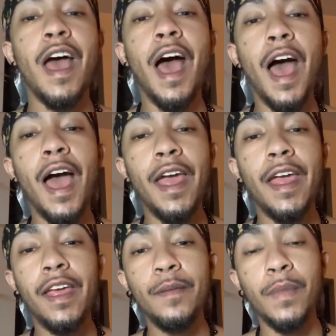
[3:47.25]

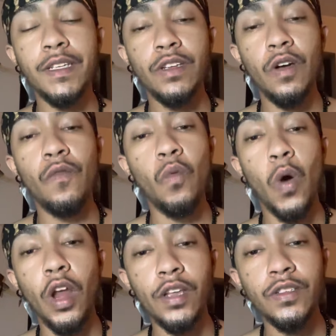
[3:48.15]
I myself
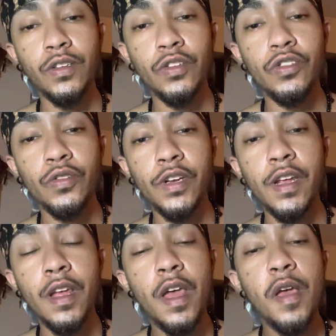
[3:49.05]
wanted
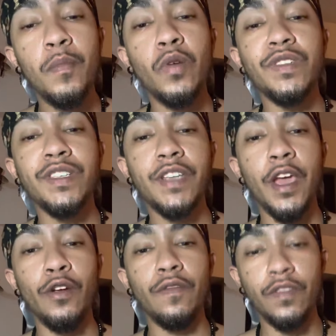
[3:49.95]
surgery but was
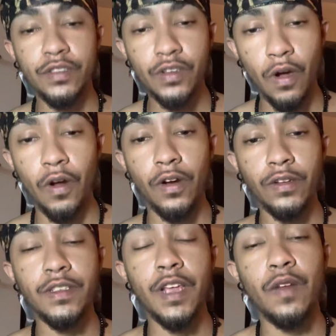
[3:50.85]
scared of the
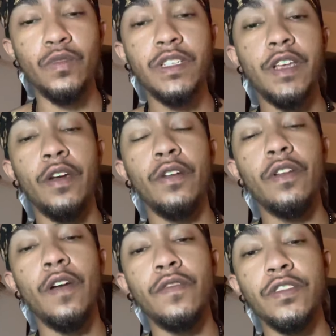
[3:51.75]
scars and was scared
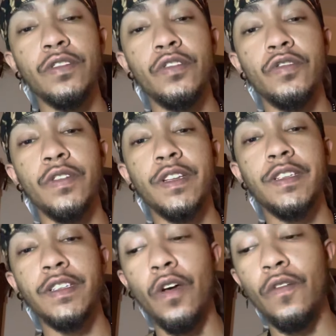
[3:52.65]
of the surgery
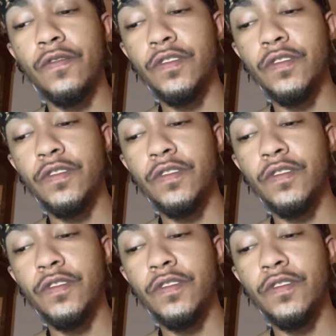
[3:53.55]
itself,